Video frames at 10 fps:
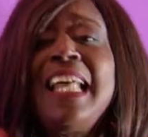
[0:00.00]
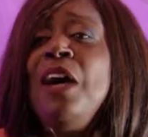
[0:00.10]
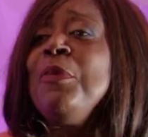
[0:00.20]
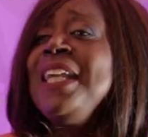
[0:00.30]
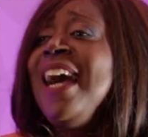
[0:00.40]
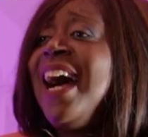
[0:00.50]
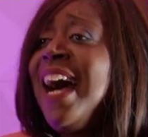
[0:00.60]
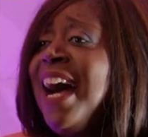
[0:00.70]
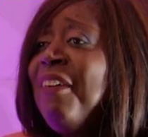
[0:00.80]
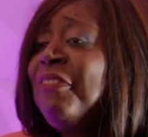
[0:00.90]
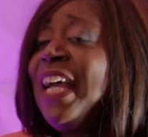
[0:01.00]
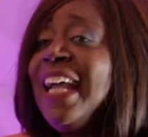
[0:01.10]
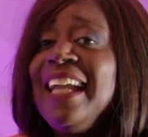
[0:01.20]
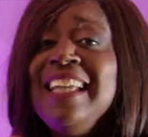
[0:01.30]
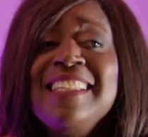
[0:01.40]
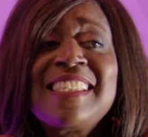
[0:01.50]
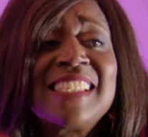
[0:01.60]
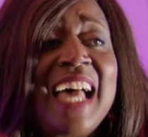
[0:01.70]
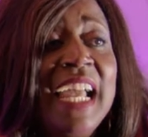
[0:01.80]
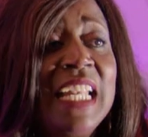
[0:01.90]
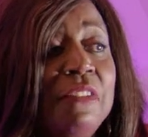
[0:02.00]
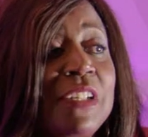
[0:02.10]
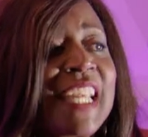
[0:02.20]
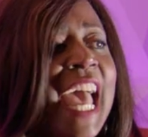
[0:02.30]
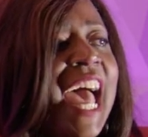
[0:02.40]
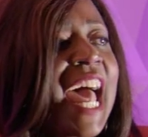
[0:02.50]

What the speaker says: that we have inside of us.